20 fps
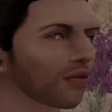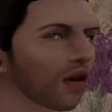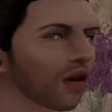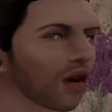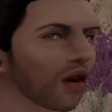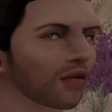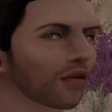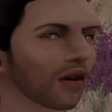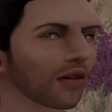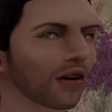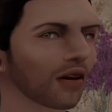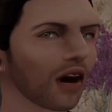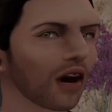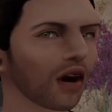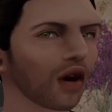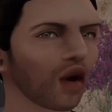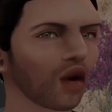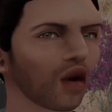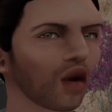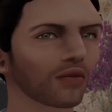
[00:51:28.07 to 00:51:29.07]
so I can
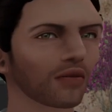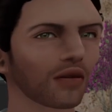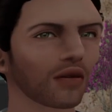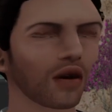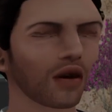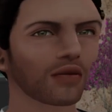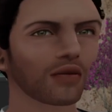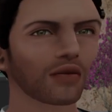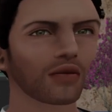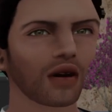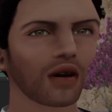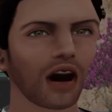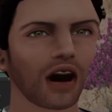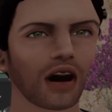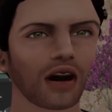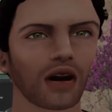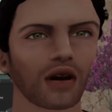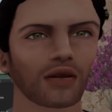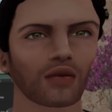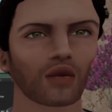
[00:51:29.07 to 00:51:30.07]
volunteer. And I
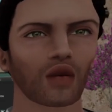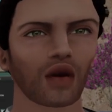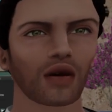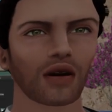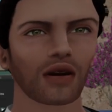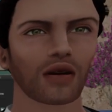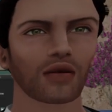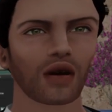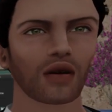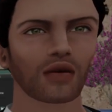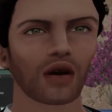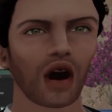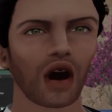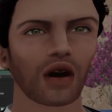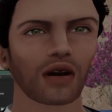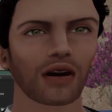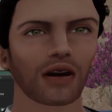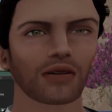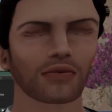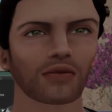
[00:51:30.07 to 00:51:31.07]
like to do this
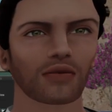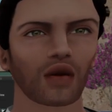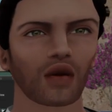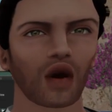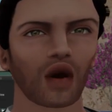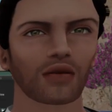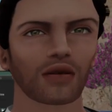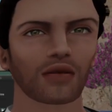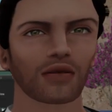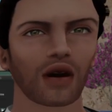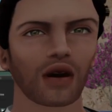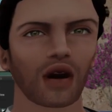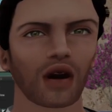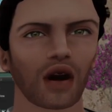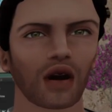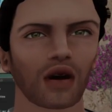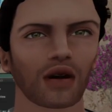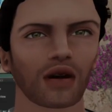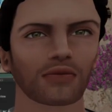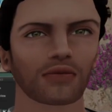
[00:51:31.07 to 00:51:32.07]
telephone, and it breaks
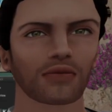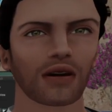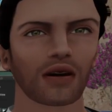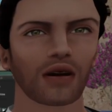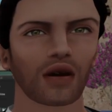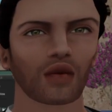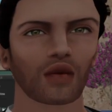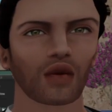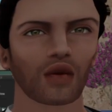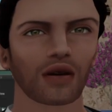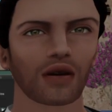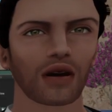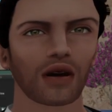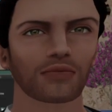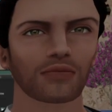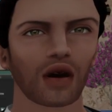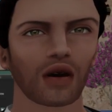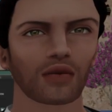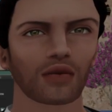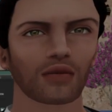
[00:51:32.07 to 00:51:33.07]
my heart
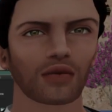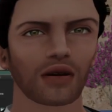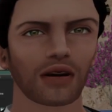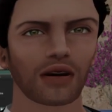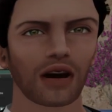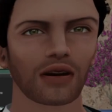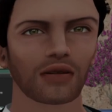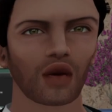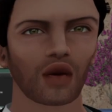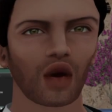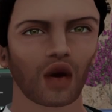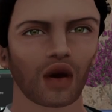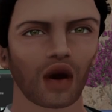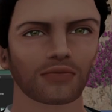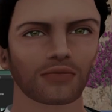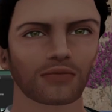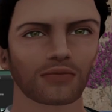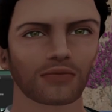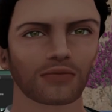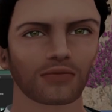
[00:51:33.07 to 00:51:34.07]
because we ring
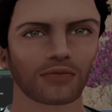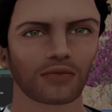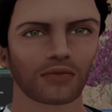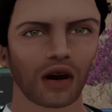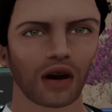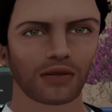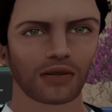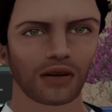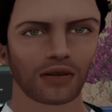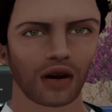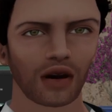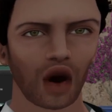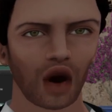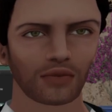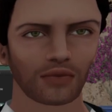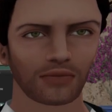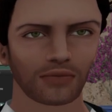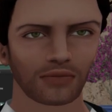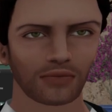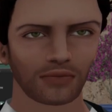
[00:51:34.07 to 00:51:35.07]
older
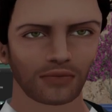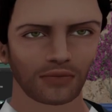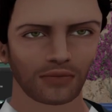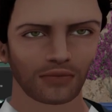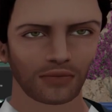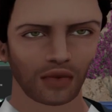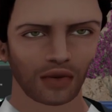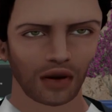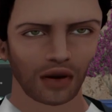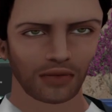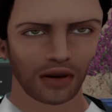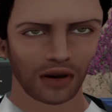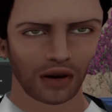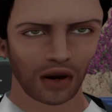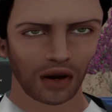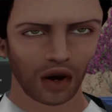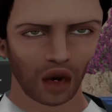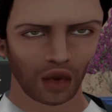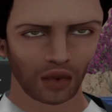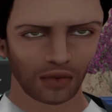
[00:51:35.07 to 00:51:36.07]
adults.
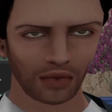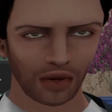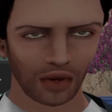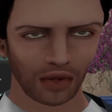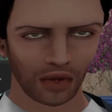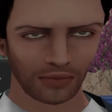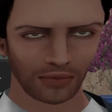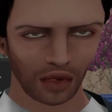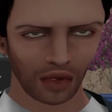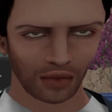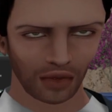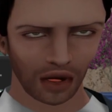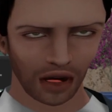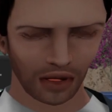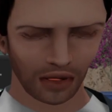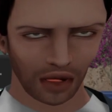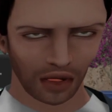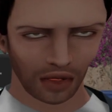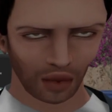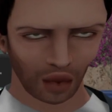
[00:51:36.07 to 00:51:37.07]
And again, you can
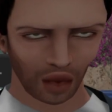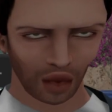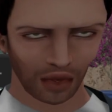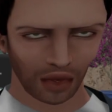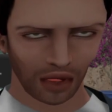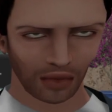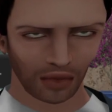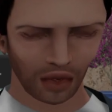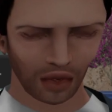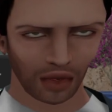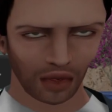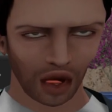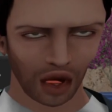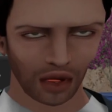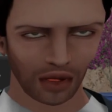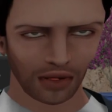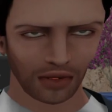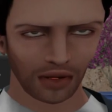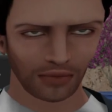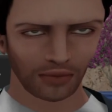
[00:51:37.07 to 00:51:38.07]
be a younger
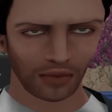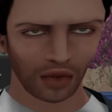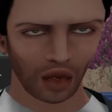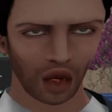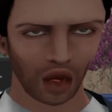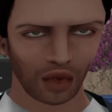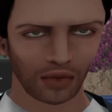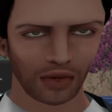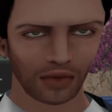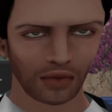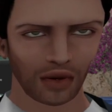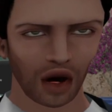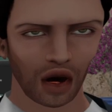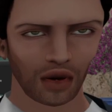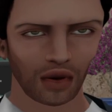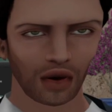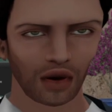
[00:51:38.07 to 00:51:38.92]
adult in loneliness, but